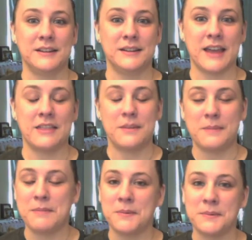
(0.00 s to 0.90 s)
Okay, the
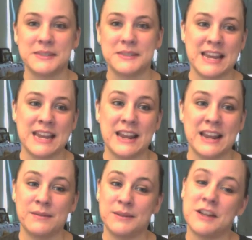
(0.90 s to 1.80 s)
people will sin,
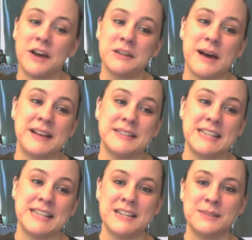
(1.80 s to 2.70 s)
and we've talked about how
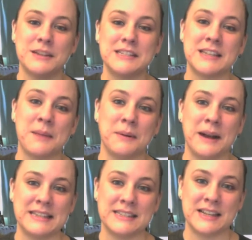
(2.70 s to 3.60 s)
sin is what
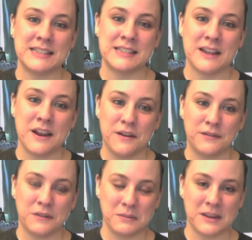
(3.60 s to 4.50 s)
separates us
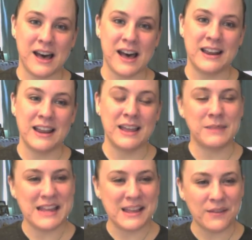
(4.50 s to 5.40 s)
from God.
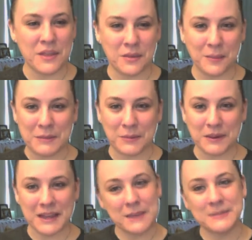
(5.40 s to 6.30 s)
But even though the people
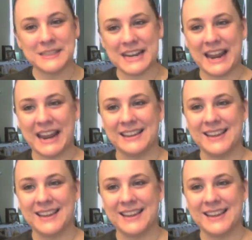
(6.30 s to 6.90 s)
keep sinning,